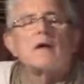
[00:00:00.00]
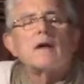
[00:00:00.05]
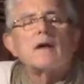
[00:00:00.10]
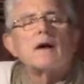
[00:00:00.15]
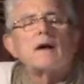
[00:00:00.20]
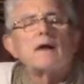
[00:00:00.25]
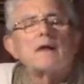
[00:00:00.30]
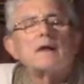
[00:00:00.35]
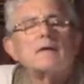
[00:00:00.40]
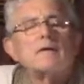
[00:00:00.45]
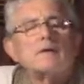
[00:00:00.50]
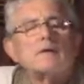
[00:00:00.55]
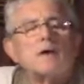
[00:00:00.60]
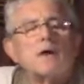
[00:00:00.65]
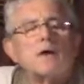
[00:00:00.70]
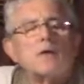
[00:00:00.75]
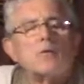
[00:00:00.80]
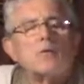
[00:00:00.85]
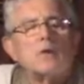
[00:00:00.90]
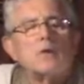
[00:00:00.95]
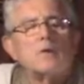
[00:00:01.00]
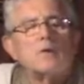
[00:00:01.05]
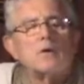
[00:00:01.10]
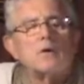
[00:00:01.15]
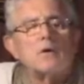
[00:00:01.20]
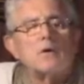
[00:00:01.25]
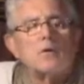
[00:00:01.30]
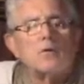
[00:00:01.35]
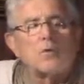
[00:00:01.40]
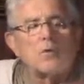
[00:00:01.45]
And, you
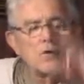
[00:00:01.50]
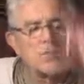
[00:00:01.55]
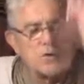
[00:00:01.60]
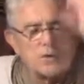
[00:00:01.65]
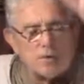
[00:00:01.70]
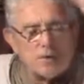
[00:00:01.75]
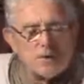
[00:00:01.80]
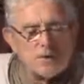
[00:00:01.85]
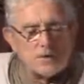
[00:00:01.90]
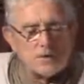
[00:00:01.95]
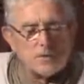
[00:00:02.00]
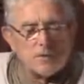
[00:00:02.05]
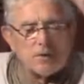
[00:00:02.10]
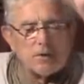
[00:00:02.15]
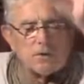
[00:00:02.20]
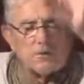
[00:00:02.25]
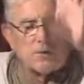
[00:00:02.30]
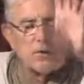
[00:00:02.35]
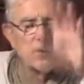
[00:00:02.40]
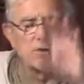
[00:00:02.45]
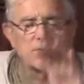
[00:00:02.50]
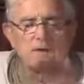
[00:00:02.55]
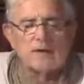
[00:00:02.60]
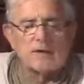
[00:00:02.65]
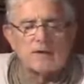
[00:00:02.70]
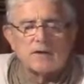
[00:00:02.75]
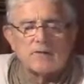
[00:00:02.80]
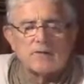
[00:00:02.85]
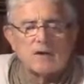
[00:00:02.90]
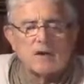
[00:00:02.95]
know, worship the Supreme
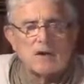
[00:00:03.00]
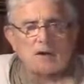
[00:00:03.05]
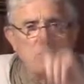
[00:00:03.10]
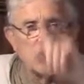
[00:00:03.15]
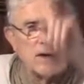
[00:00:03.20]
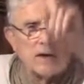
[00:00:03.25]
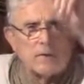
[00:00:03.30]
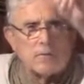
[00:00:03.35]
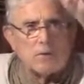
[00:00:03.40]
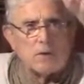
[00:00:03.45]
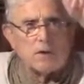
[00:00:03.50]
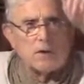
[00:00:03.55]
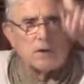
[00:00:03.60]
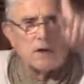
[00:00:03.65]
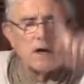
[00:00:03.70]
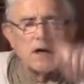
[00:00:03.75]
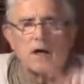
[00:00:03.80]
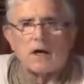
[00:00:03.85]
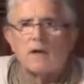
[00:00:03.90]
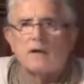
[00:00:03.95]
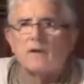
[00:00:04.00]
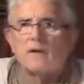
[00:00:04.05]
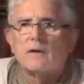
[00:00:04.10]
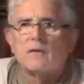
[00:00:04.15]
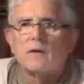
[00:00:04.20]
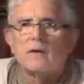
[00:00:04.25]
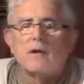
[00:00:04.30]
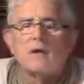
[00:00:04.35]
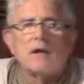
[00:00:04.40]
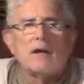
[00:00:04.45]
Personality. You've got to have one God
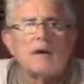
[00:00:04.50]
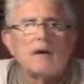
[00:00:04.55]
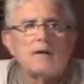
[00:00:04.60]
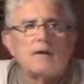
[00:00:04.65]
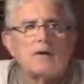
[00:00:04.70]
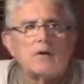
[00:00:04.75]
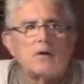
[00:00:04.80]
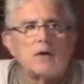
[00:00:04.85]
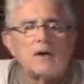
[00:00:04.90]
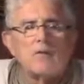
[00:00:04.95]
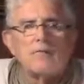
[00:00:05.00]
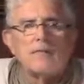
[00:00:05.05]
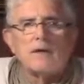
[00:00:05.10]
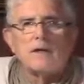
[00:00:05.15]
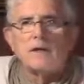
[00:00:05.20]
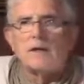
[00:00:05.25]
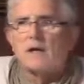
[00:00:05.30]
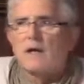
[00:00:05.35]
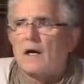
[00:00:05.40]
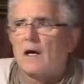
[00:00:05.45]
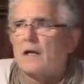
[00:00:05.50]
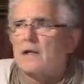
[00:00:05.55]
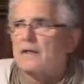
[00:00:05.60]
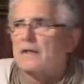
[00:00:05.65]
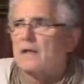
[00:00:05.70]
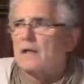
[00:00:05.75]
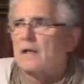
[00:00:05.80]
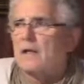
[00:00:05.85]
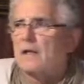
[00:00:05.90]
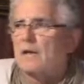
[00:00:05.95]
and don't have many gods,
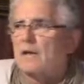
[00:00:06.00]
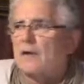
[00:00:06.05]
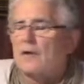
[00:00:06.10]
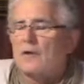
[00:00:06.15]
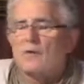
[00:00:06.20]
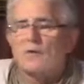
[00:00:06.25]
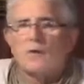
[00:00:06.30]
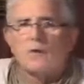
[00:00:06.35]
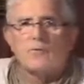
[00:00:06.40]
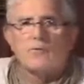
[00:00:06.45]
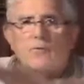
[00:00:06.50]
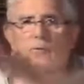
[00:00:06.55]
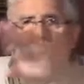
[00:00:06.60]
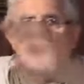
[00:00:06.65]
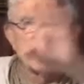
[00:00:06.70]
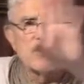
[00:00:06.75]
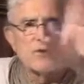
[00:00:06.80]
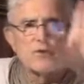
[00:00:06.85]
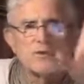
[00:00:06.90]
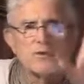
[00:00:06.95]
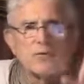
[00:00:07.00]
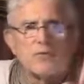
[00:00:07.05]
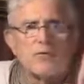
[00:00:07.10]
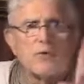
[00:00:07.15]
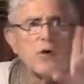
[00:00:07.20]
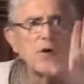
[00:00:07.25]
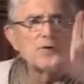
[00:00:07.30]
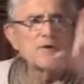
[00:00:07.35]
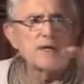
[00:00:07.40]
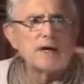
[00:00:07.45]
and no
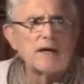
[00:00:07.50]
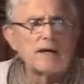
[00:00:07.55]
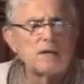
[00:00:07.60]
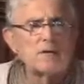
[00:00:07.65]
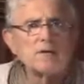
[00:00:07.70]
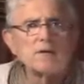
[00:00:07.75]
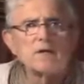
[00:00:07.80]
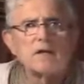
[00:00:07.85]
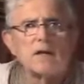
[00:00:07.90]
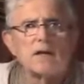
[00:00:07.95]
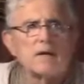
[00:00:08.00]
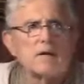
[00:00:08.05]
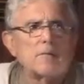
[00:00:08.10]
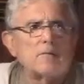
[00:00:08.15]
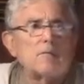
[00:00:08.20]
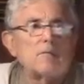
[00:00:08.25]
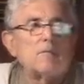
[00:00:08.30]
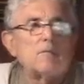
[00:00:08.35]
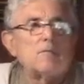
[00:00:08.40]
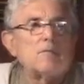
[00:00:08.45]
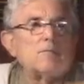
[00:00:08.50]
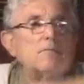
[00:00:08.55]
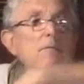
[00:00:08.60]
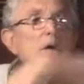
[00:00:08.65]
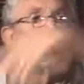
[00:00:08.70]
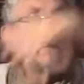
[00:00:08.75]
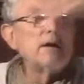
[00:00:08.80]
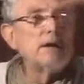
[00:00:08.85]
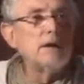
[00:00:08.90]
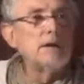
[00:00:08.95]
false idols like
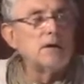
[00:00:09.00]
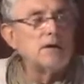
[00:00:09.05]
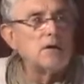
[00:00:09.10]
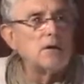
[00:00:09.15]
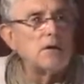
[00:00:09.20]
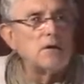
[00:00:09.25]
money,